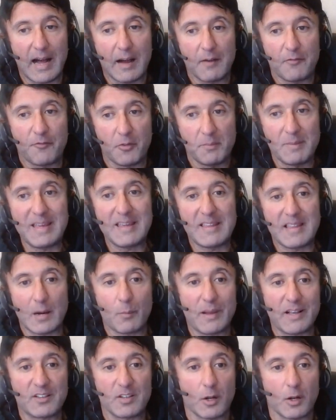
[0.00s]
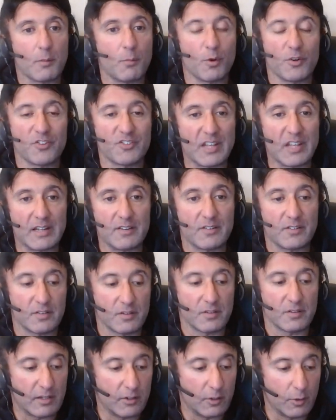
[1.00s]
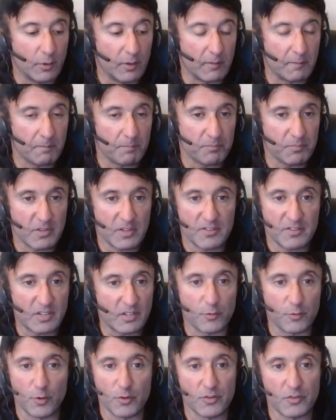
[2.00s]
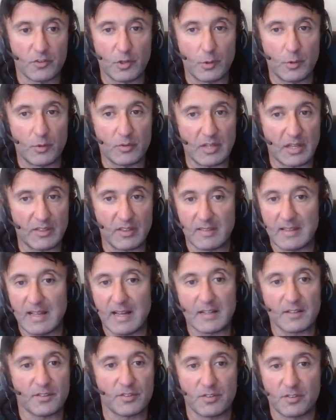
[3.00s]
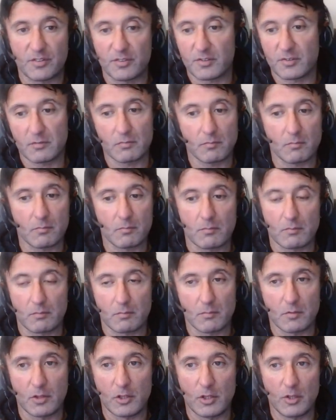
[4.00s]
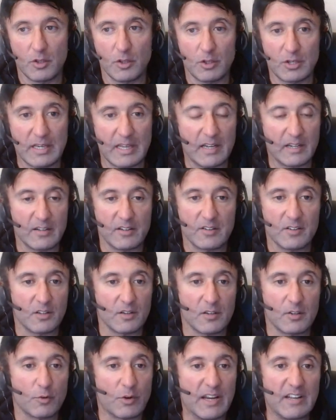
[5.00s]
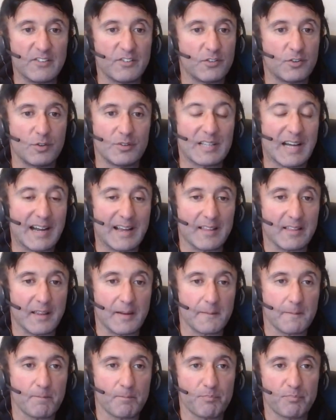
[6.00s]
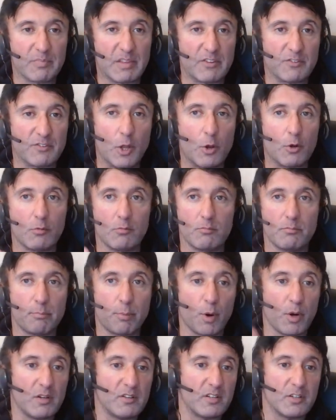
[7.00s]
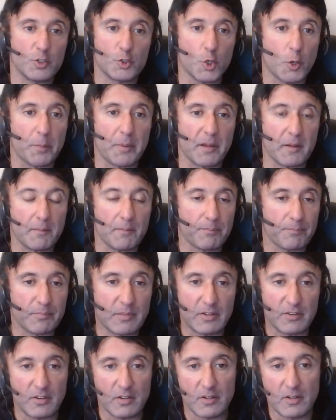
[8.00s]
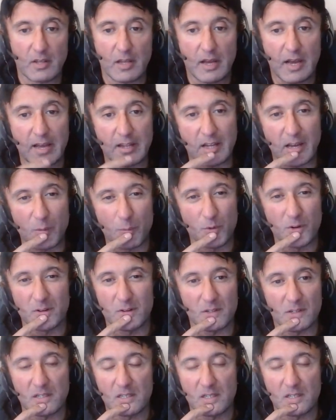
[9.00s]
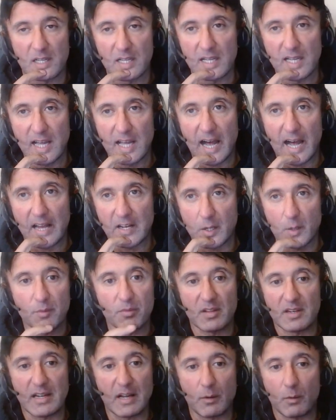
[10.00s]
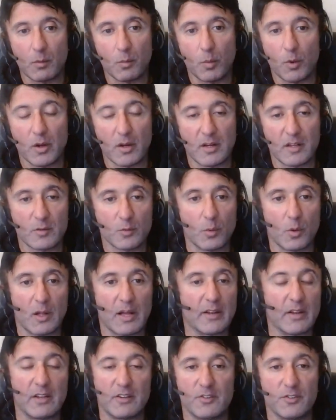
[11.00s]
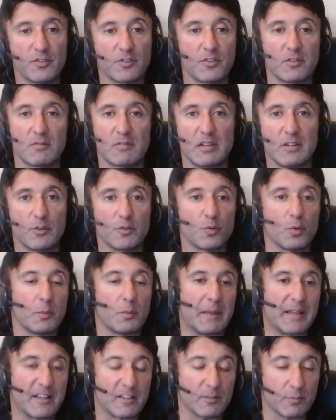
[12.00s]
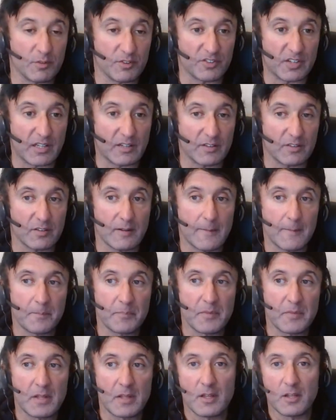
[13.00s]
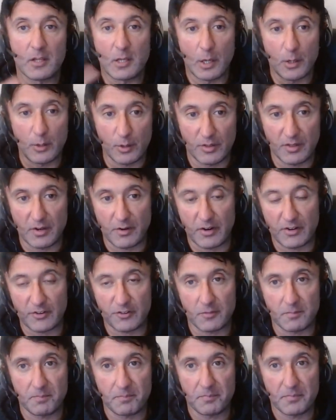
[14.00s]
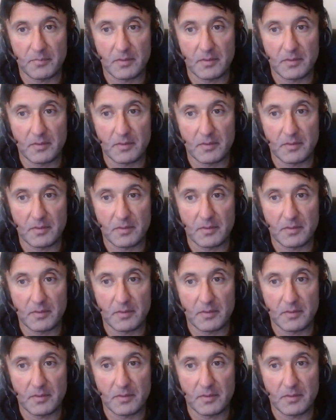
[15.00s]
For me, that makes a lot more sense than doing 6-4s and 2s. I think that's, you're getting, the range is too tight then. There's no point in dropping. I don't think that would work as well. It just wouldn't make as much sense. Go the other direction.